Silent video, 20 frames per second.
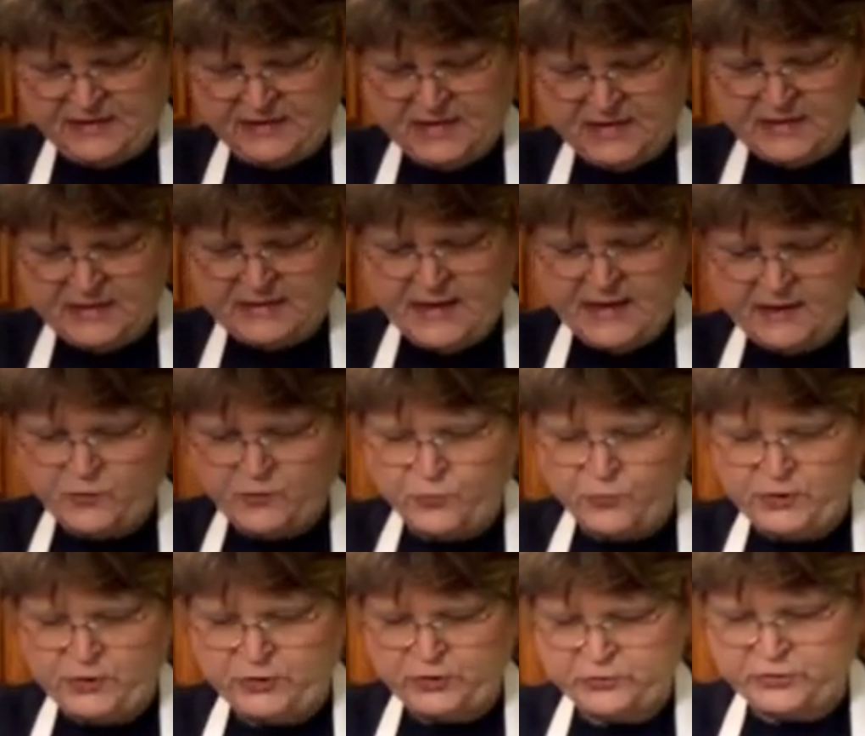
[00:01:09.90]
Now, when
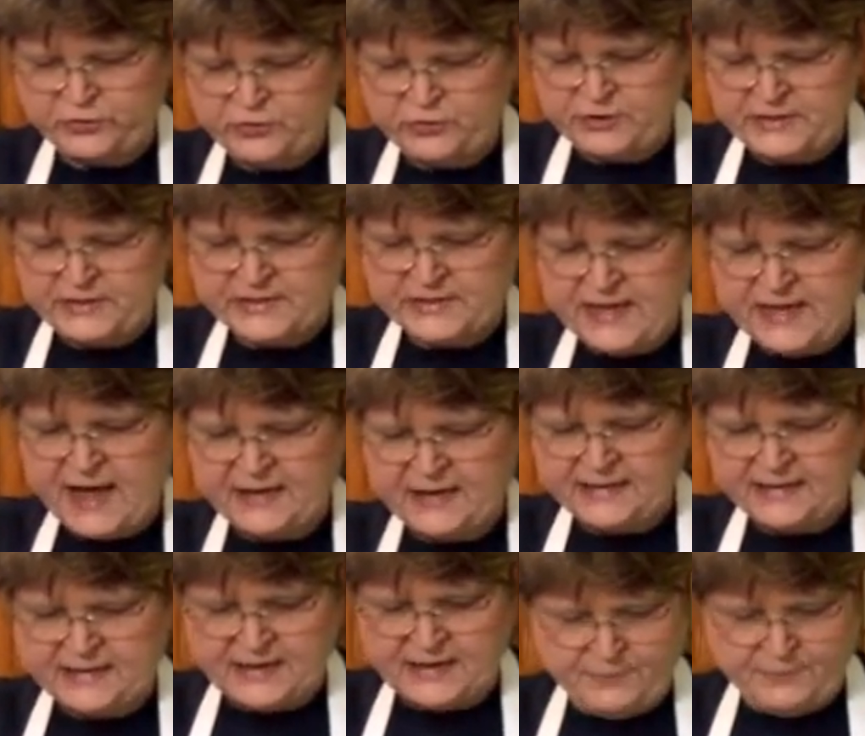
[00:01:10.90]
you're doing this, kind of
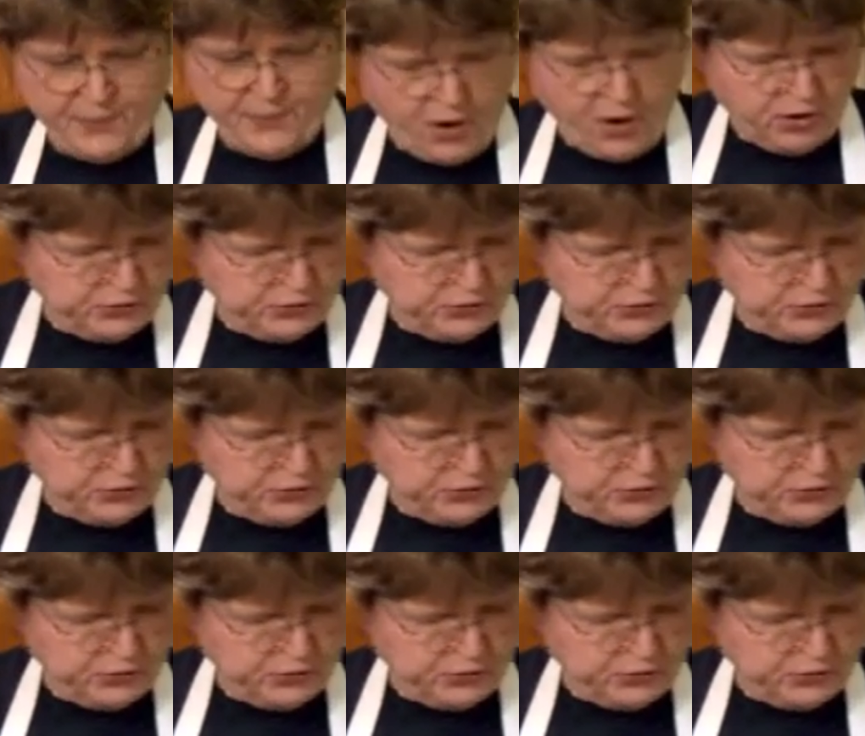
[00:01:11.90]
keep all of